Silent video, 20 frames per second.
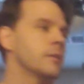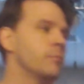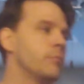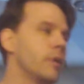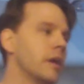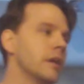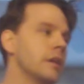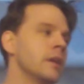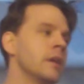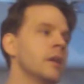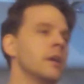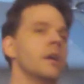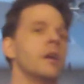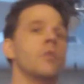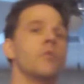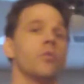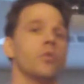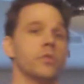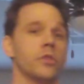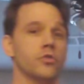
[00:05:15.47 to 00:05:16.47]
But
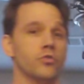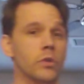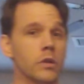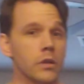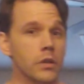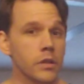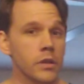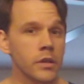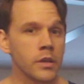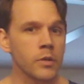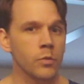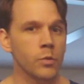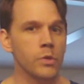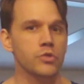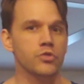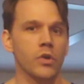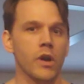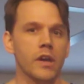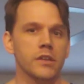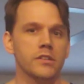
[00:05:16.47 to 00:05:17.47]
for the drill, we
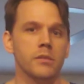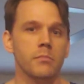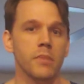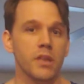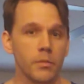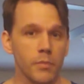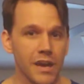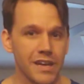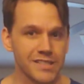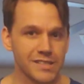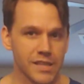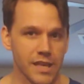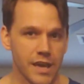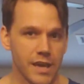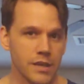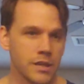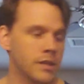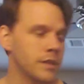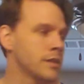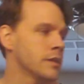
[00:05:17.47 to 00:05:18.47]
try to minimize
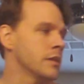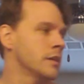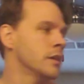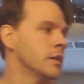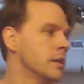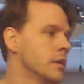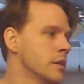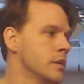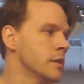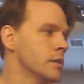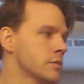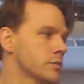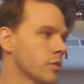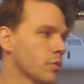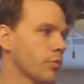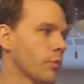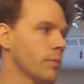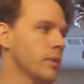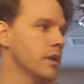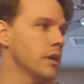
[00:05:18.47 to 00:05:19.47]
that. So
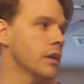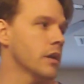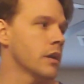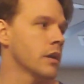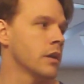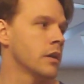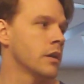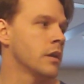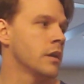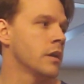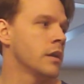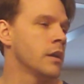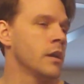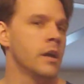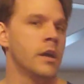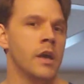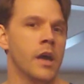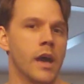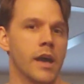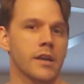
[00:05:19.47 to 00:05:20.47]
from here,
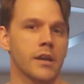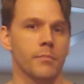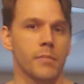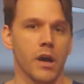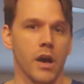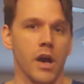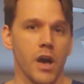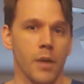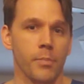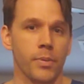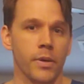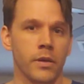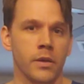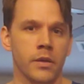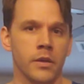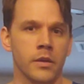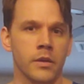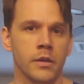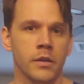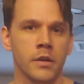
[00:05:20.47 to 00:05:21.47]
I come up.
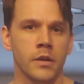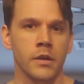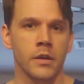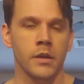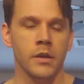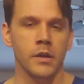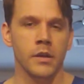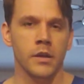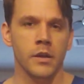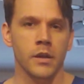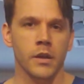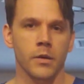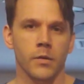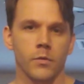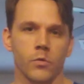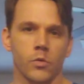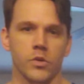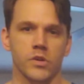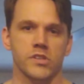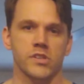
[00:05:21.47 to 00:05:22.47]

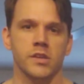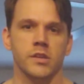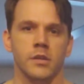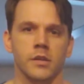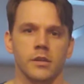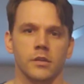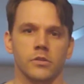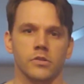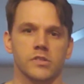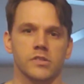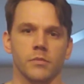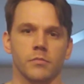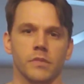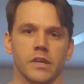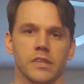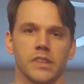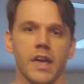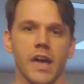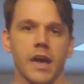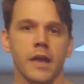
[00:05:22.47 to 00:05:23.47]
Of course, it looks something
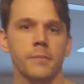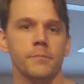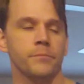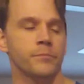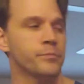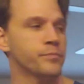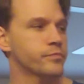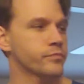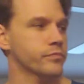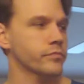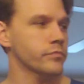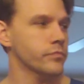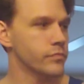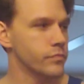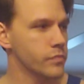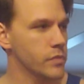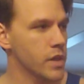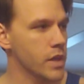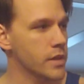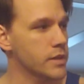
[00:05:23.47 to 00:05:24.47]
like that.
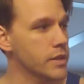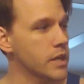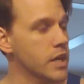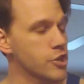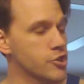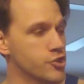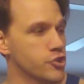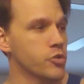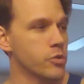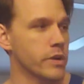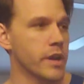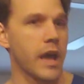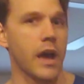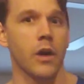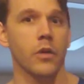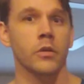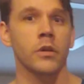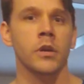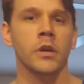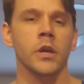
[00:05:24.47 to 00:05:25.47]
And then I shoot it
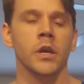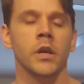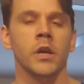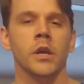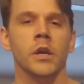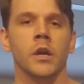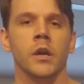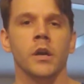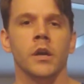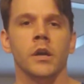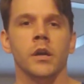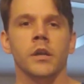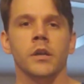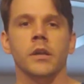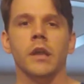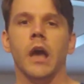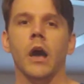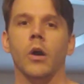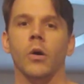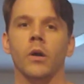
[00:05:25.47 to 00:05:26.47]
out.
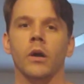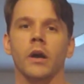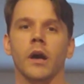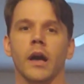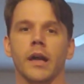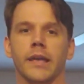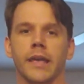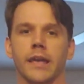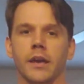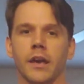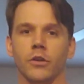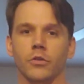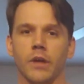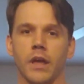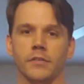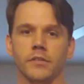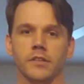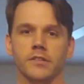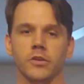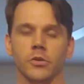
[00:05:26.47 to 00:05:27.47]
Now, I don't
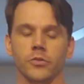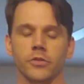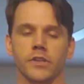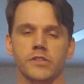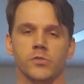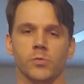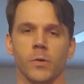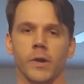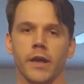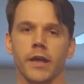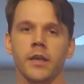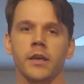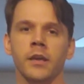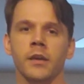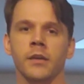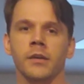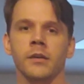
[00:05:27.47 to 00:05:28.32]
have to tilt this way.